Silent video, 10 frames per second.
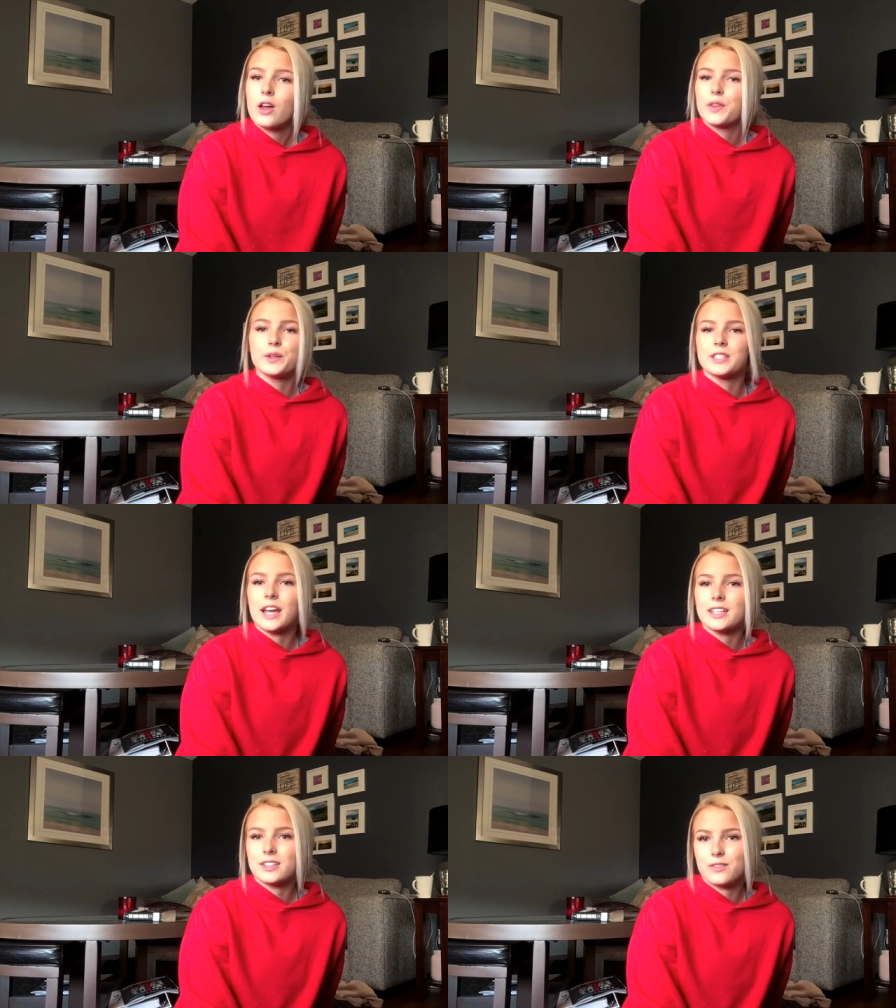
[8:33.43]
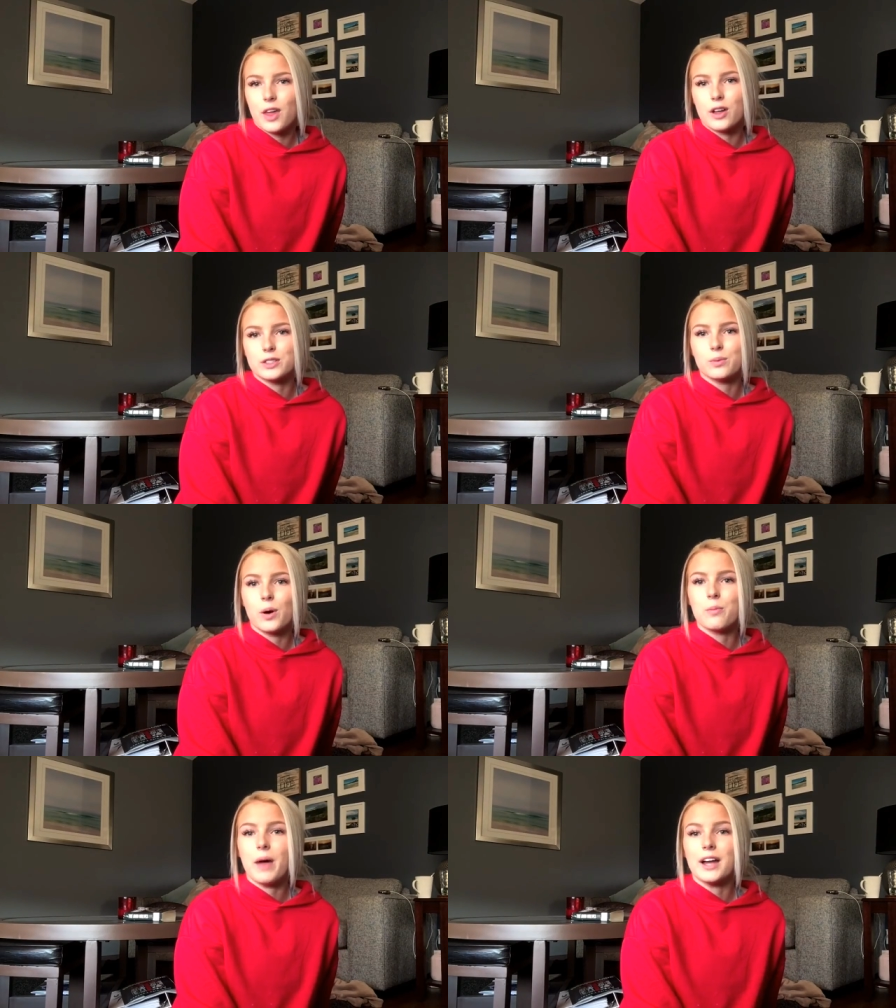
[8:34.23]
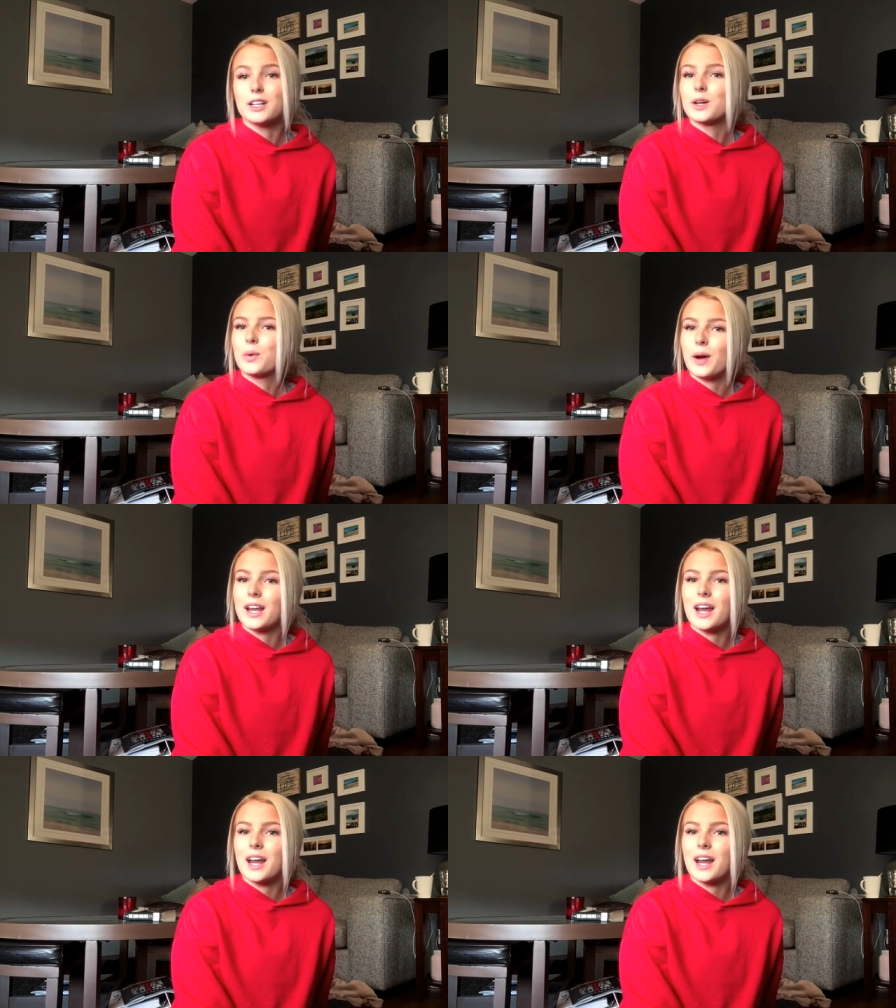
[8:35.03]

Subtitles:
those negative thoughts won't matter quite